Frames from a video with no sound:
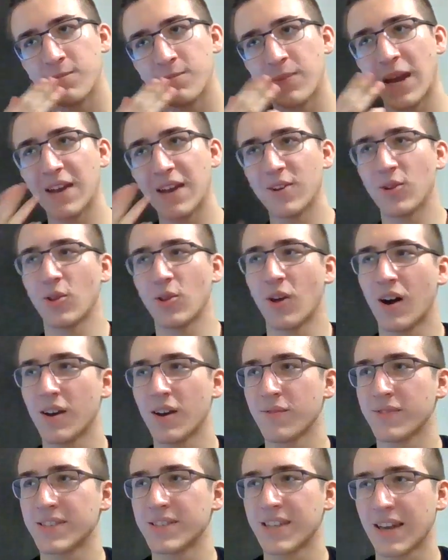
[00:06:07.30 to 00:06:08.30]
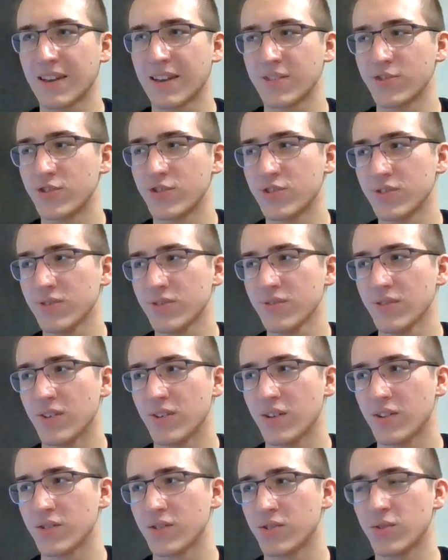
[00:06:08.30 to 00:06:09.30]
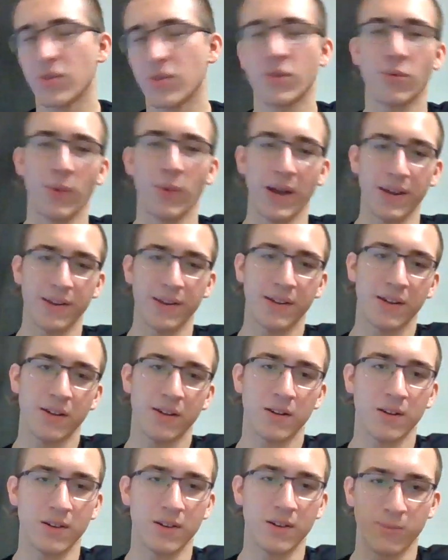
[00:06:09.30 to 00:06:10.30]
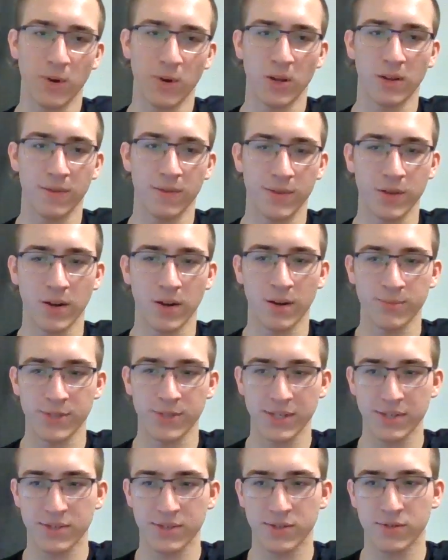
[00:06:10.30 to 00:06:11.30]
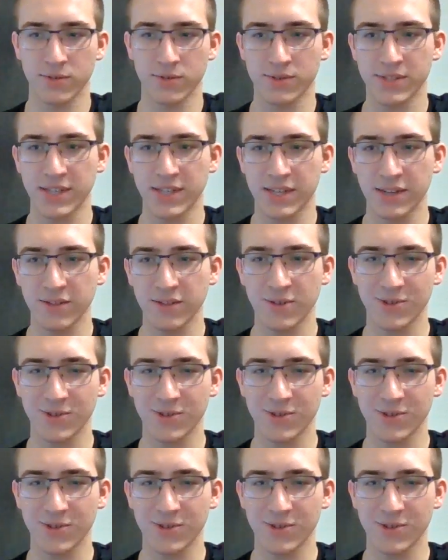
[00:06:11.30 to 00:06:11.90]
paid a lot of attention to the writing of Brawl of the Objects 13.